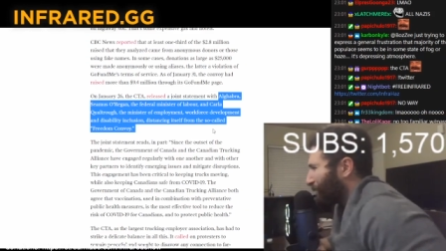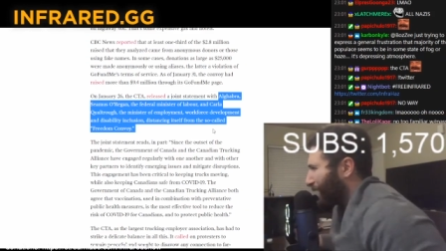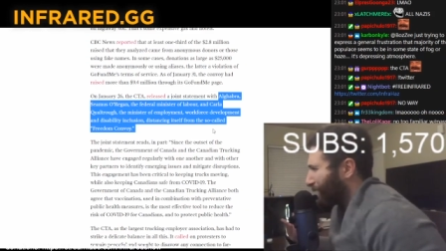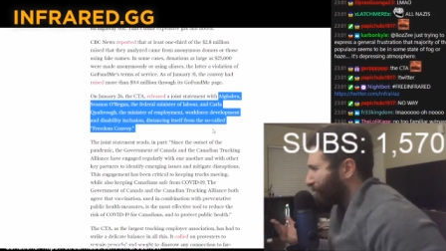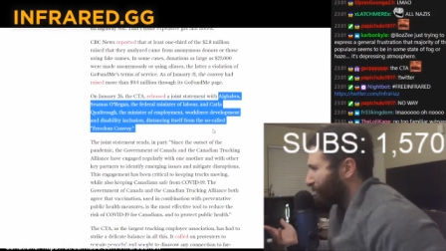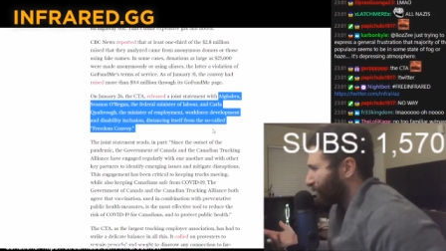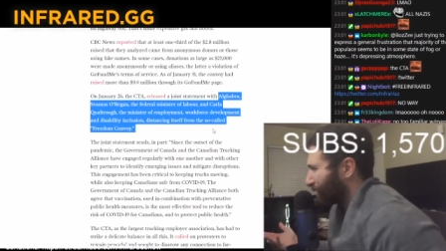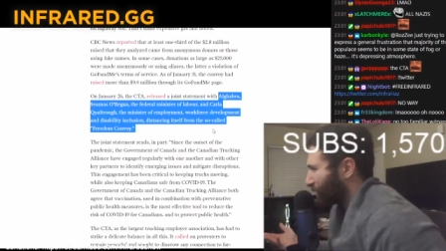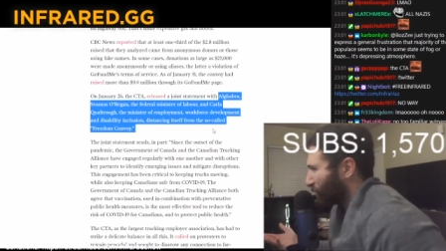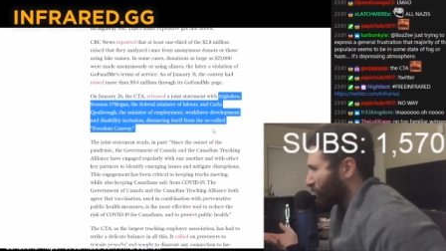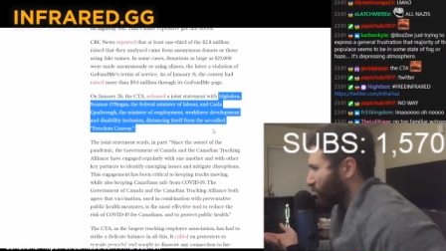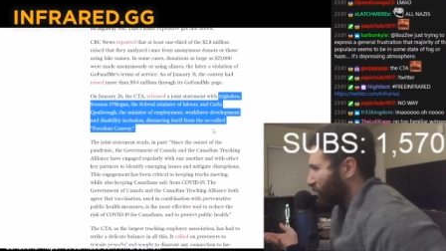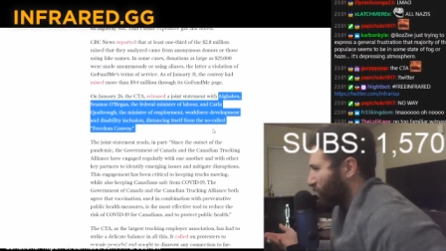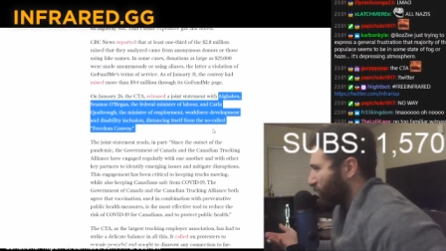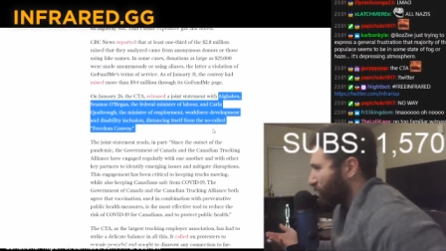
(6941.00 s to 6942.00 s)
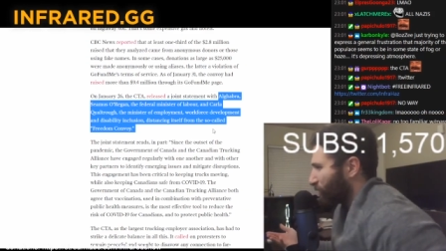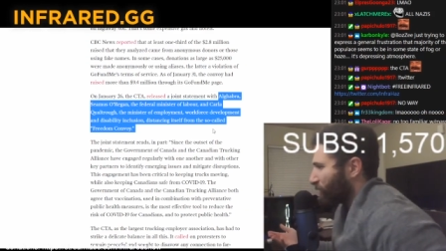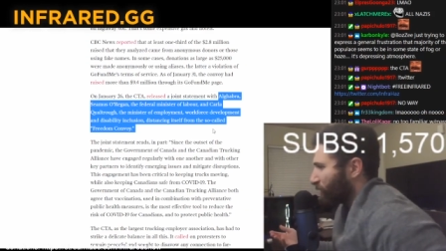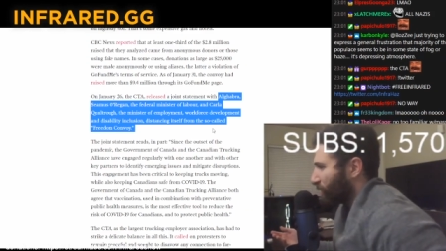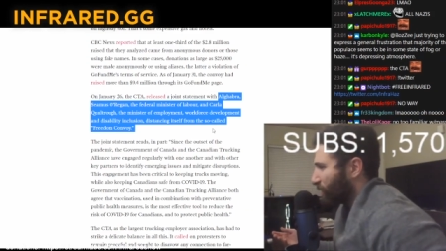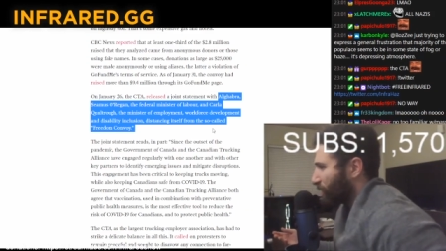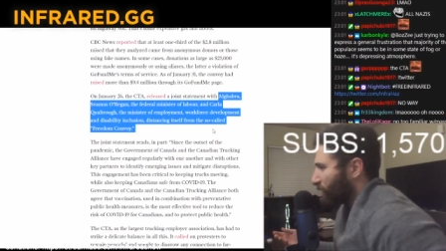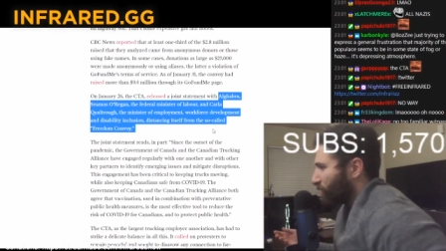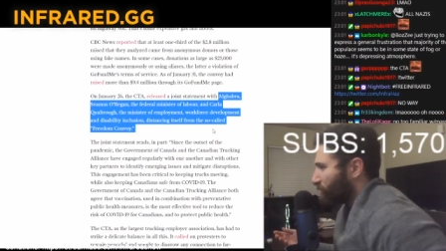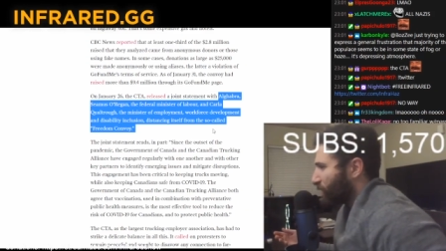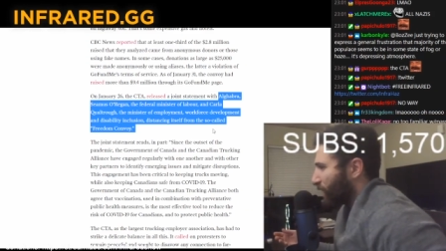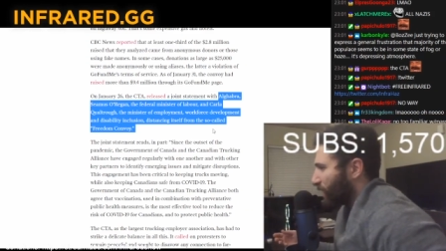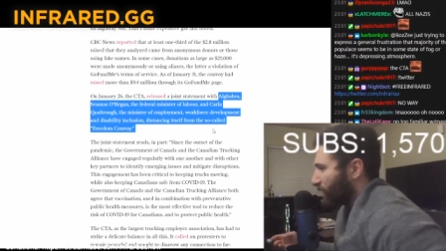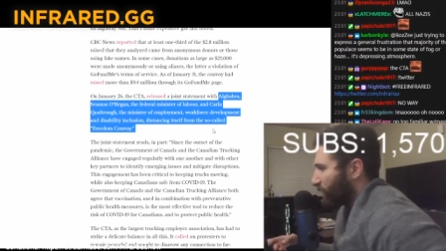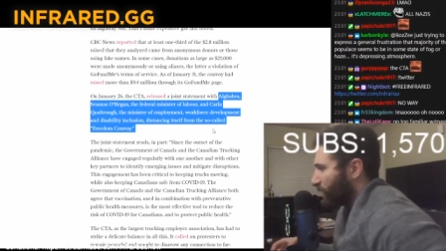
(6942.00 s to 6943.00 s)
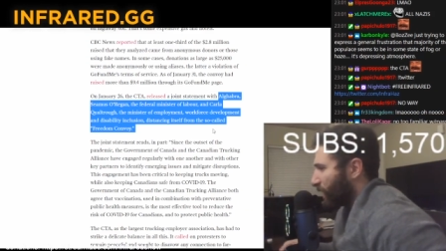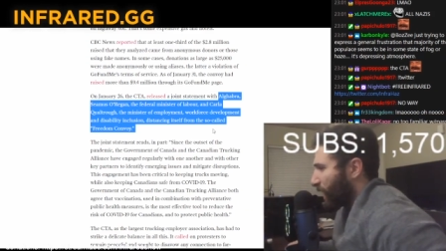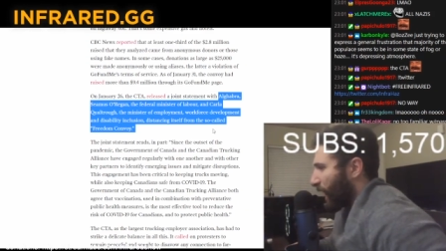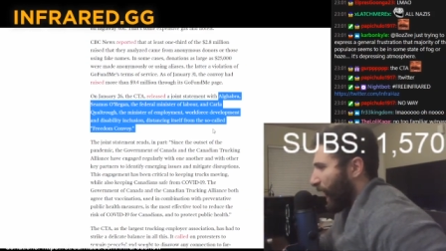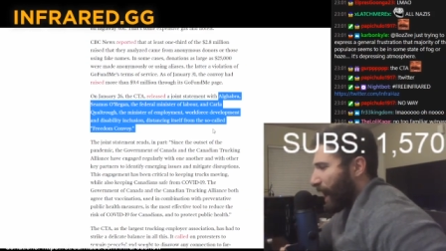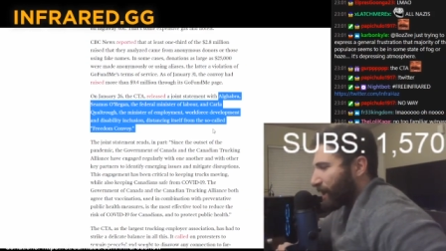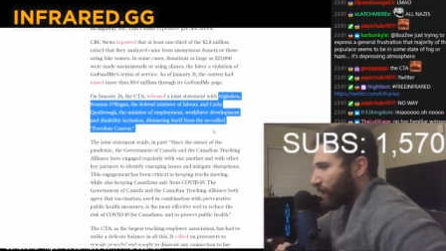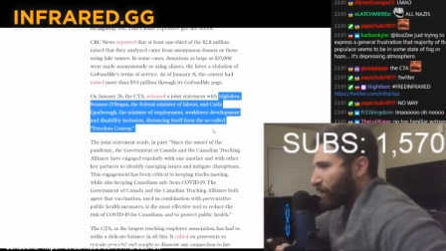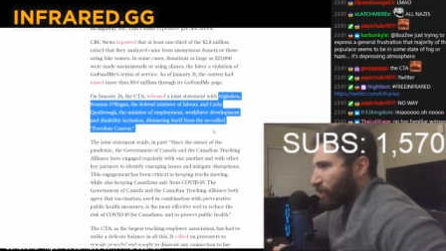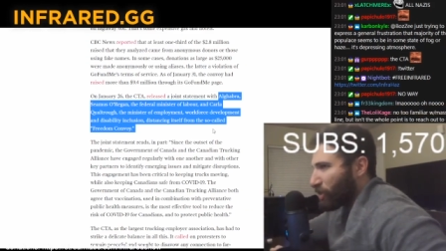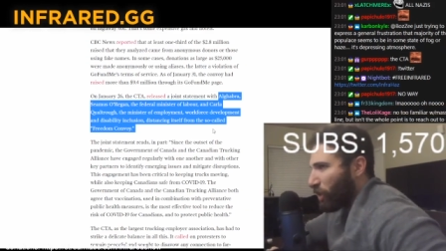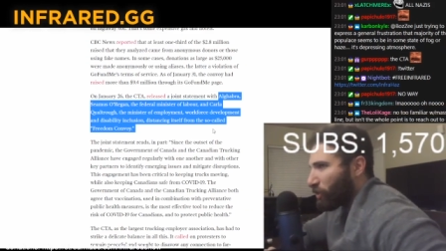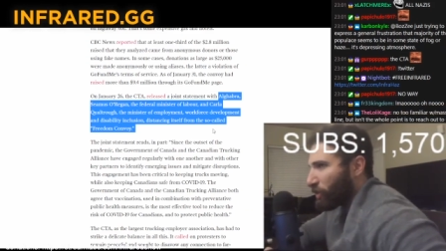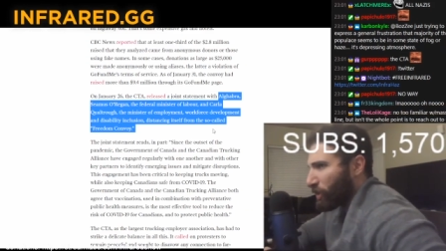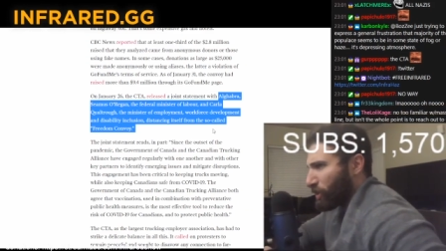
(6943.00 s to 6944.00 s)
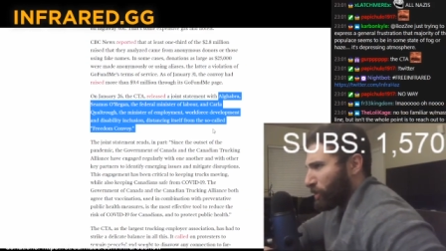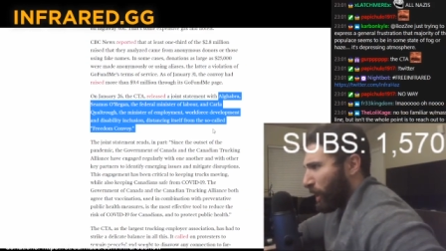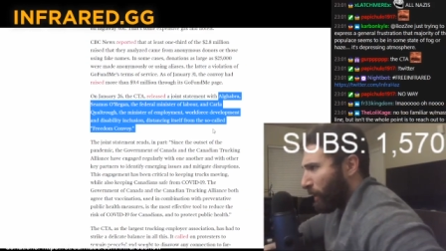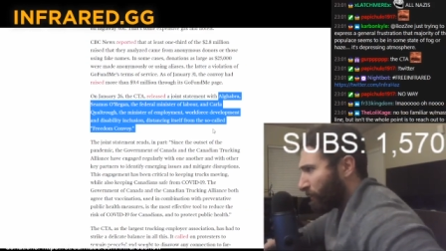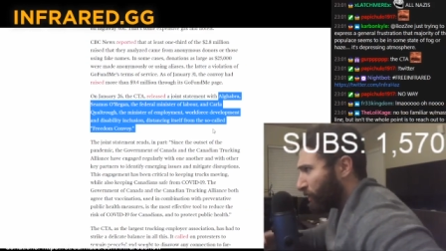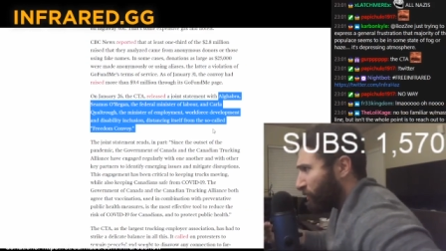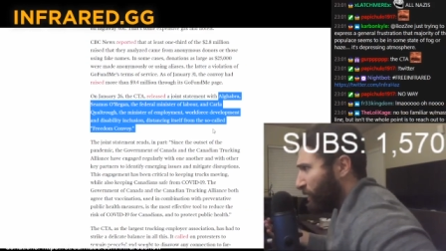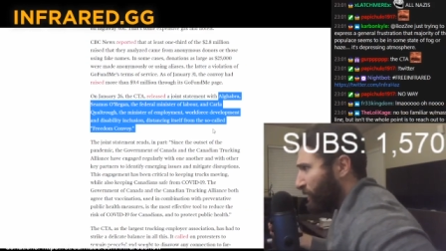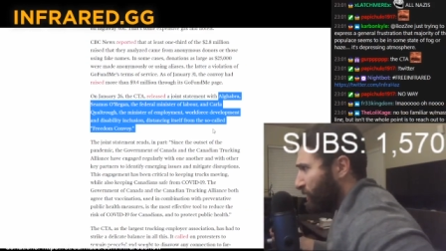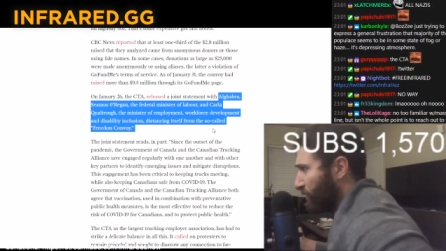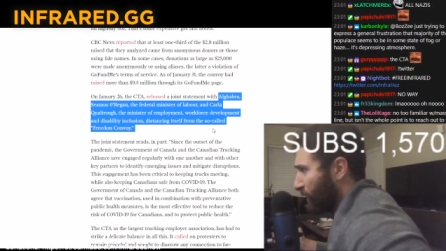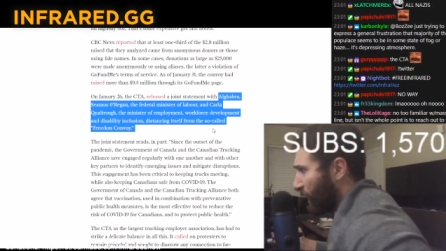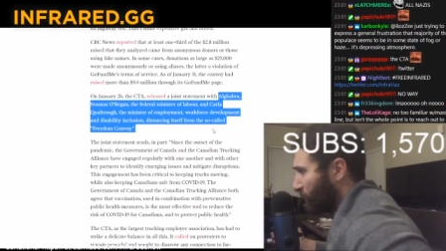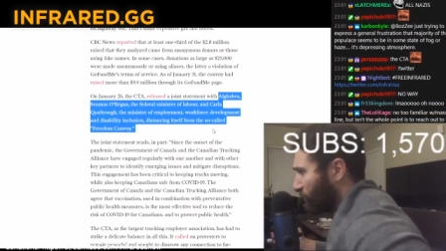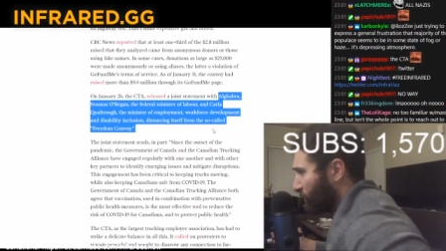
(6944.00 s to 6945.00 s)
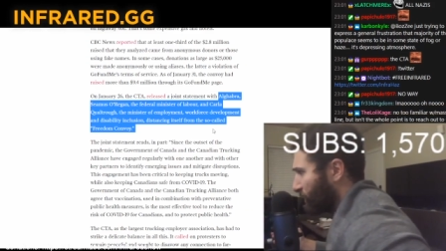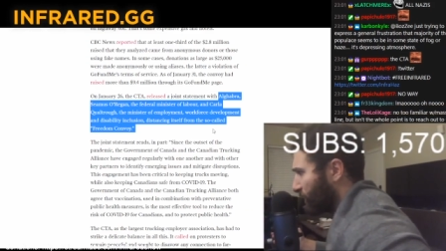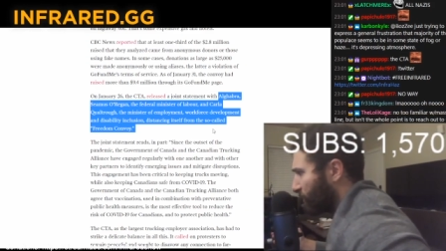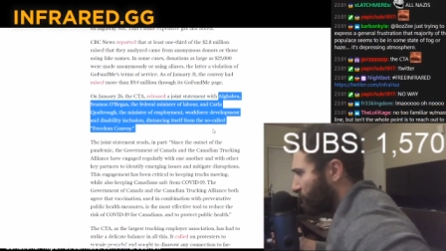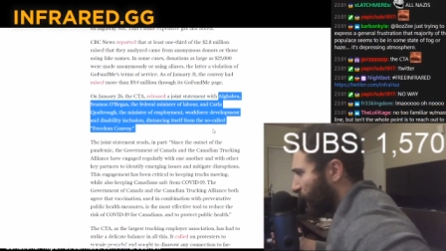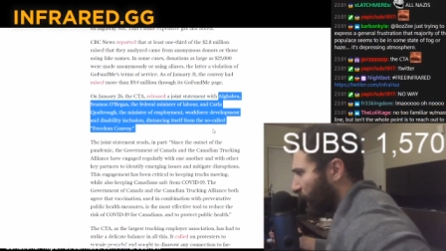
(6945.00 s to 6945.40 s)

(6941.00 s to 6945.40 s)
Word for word: I even still here? Okay, I didn't know the government denounced them.